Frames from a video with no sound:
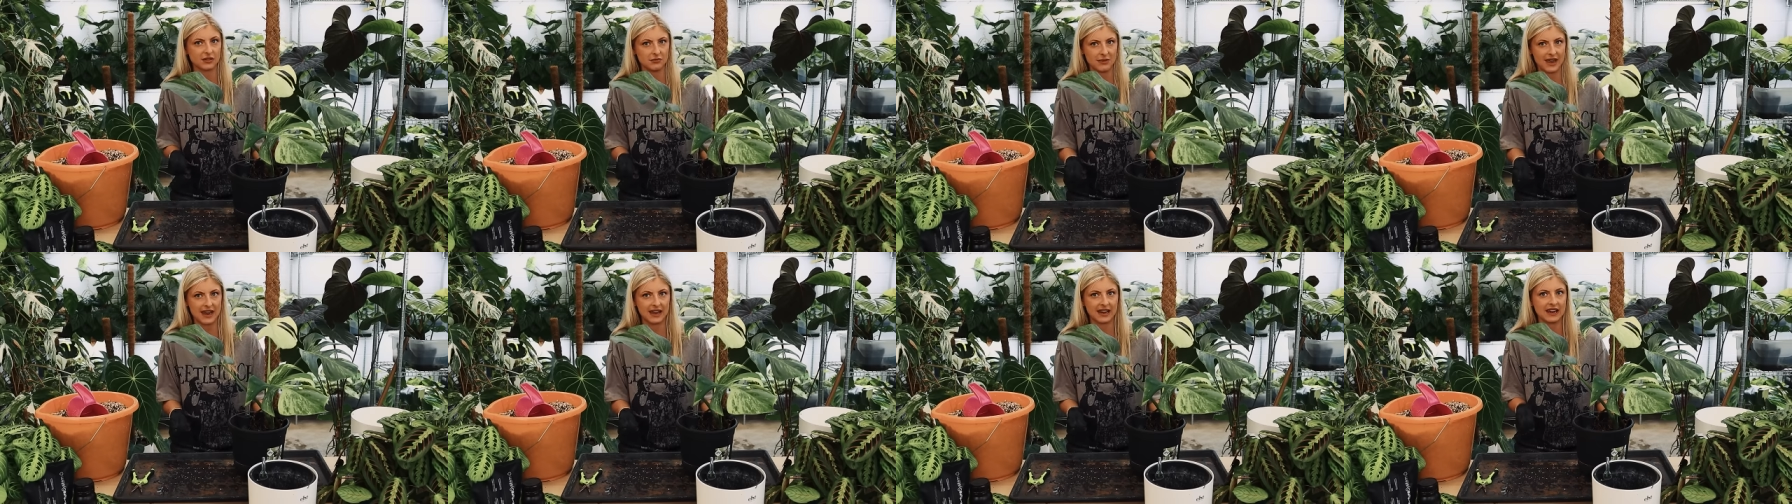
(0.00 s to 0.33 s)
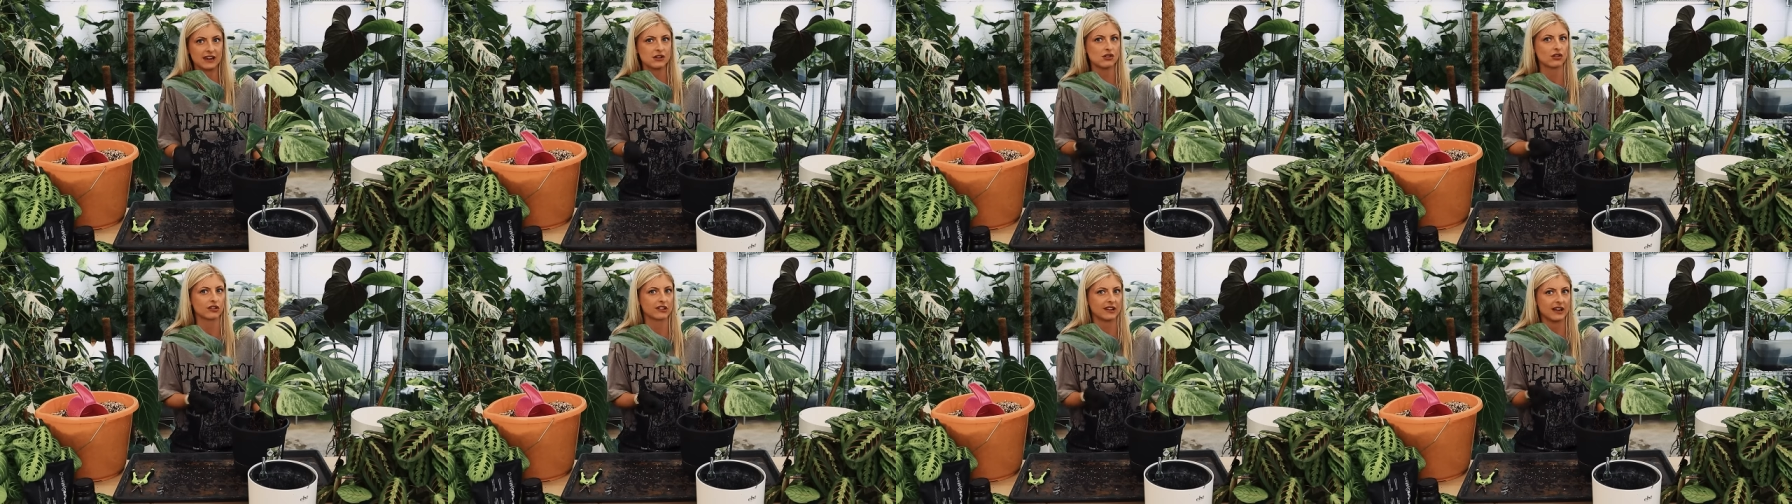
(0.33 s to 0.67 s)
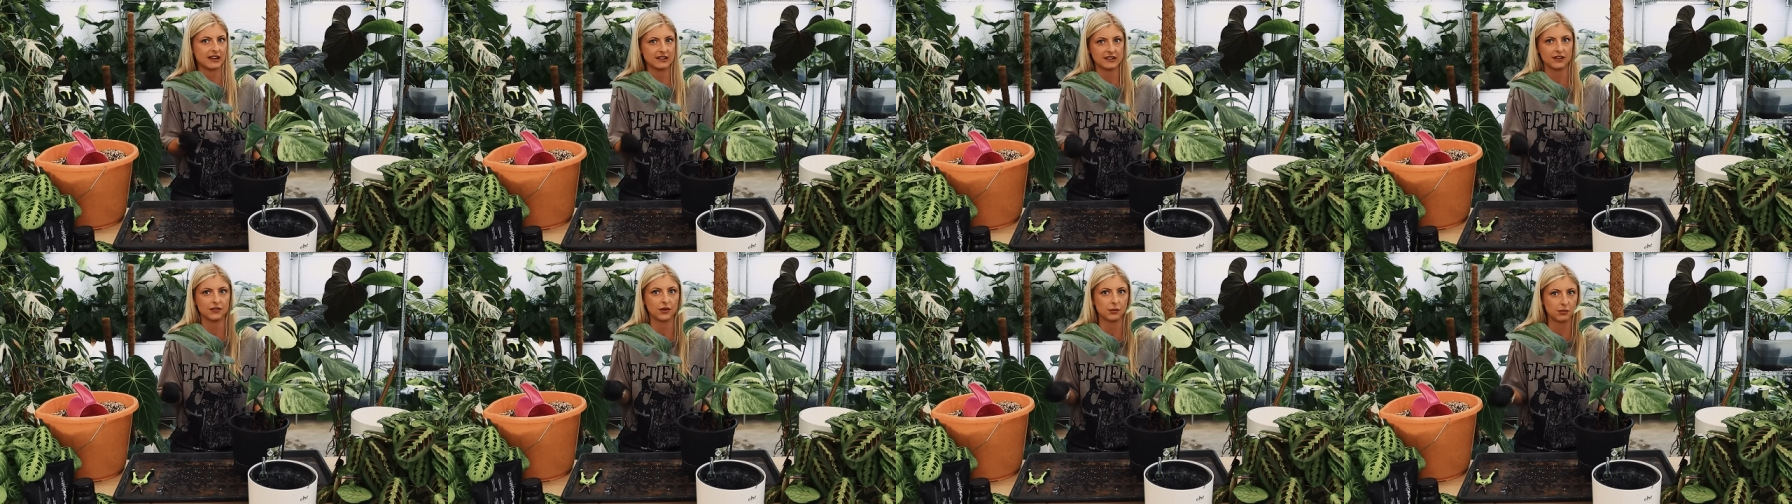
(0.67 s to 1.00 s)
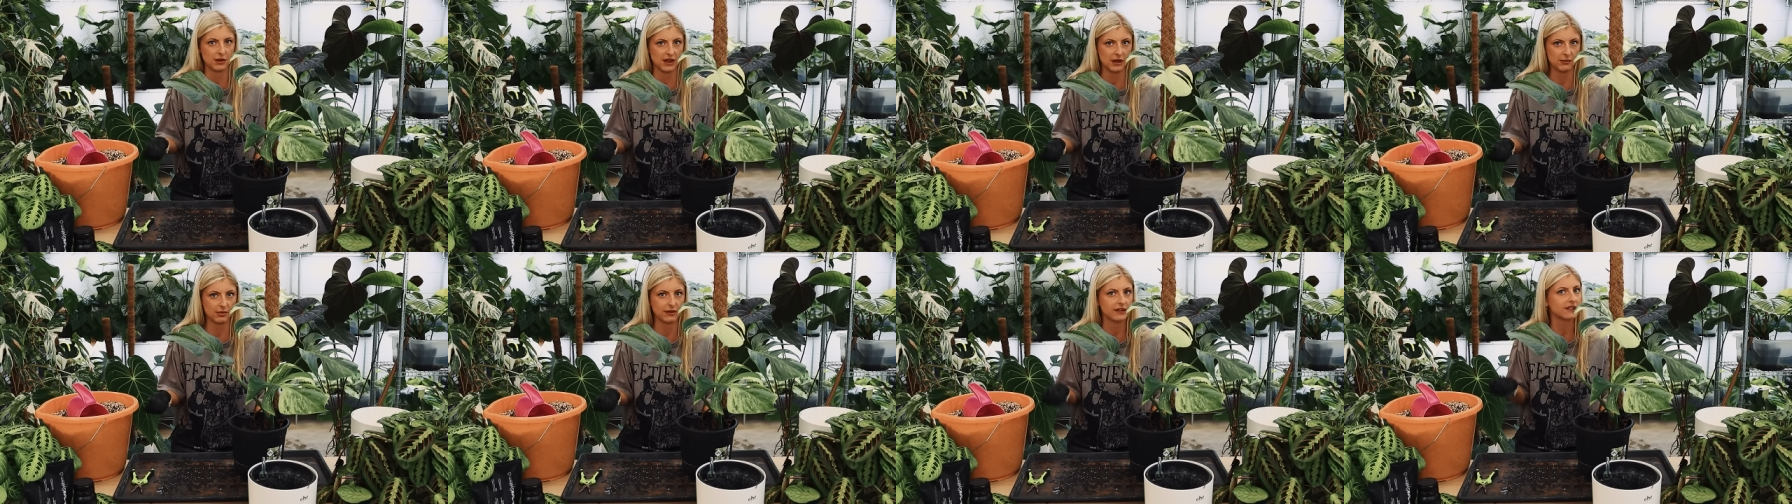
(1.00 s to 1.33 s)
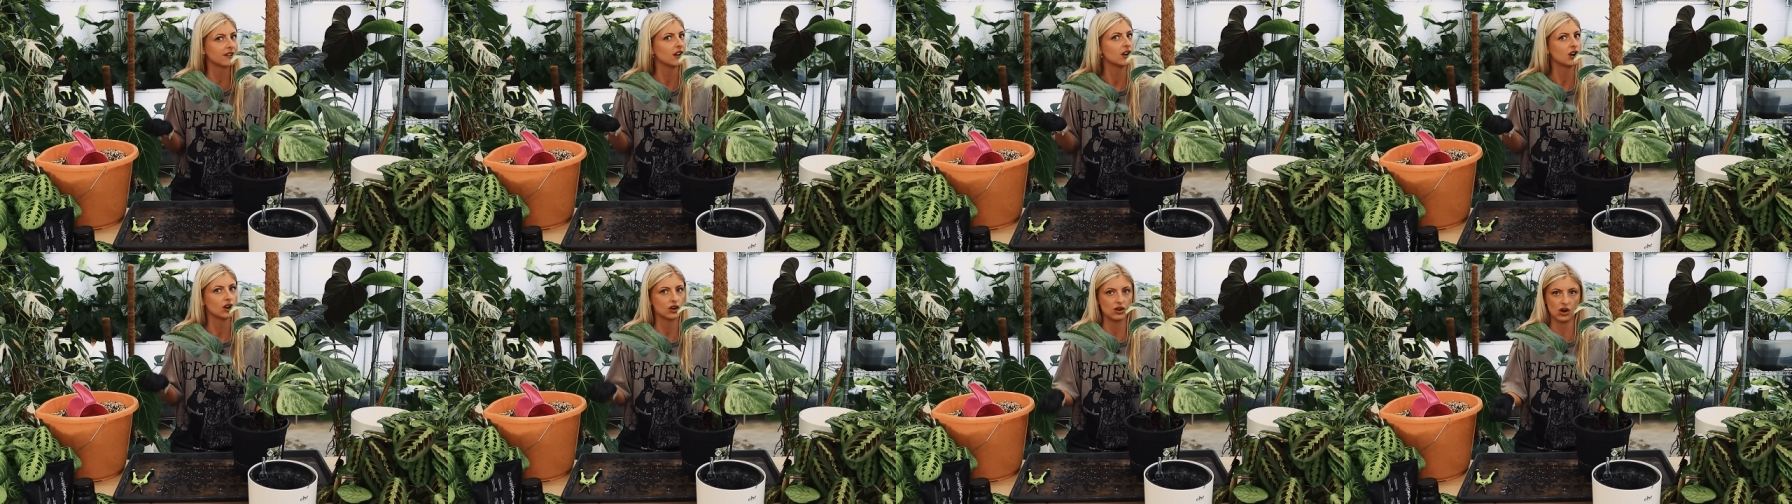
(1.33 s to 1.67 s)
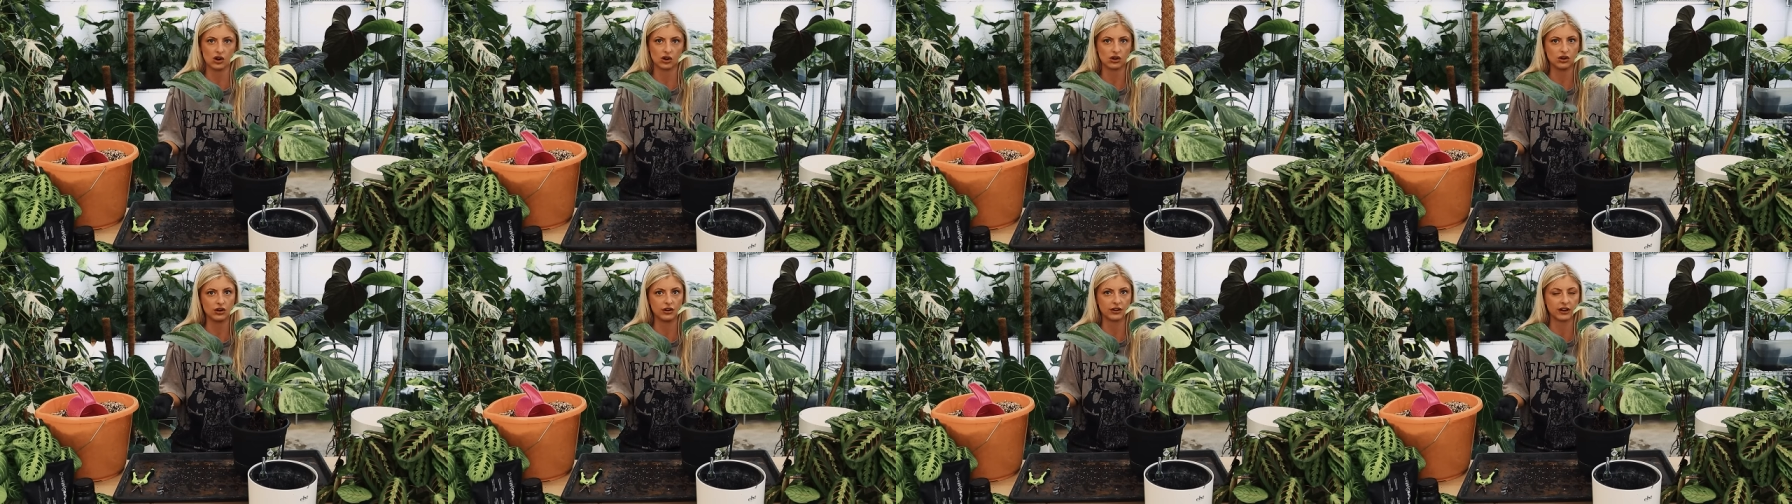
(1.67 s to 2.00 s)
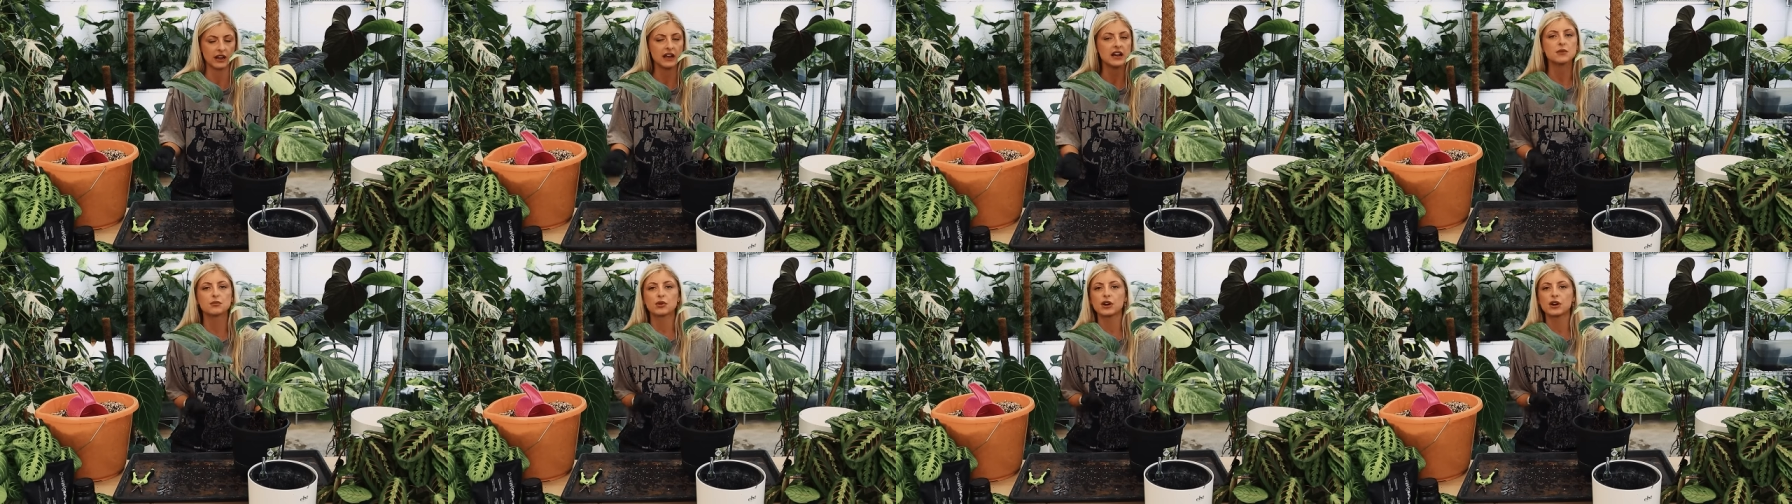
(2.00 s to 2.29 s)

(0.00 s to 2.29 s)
to make in your scientific papers. Not good.